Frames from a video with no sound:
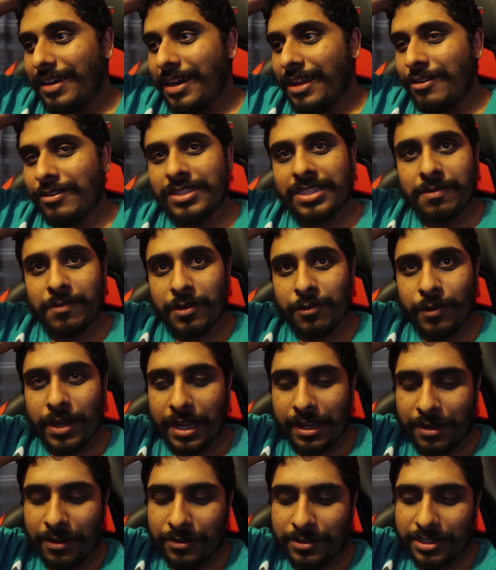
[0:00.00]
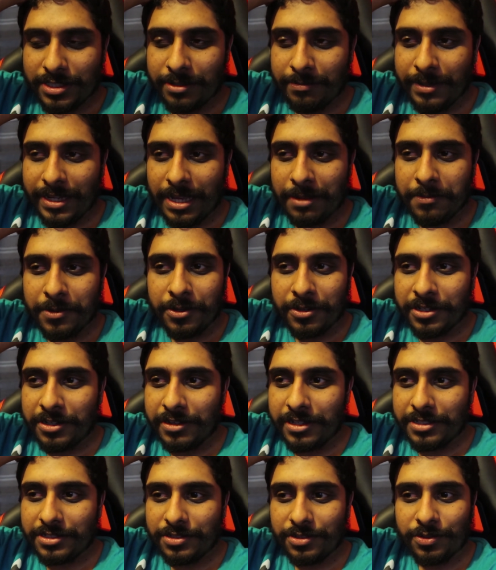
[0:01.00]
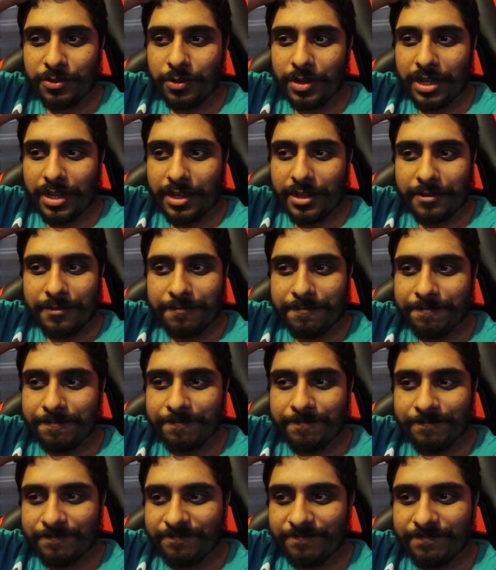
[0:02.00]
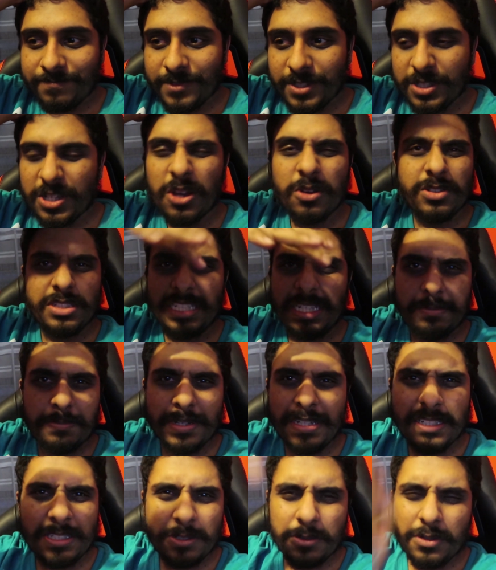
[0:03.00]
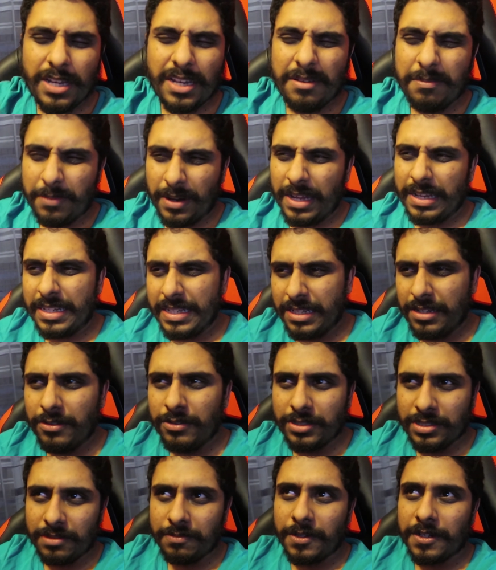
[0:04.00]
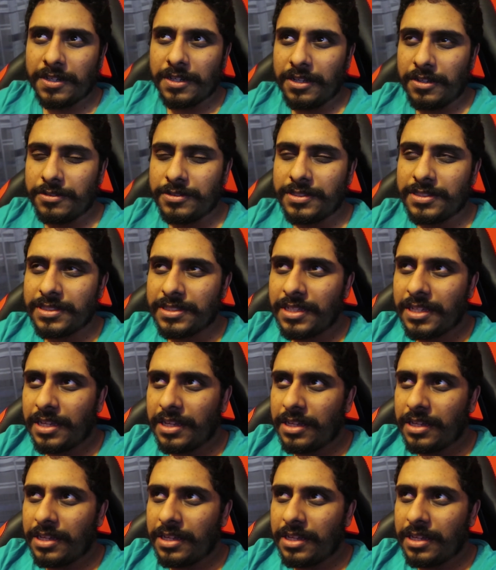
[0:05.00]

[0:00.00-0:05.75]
I lost someone quite close to me. I'm not going to go deep into it, but I did lose someone close.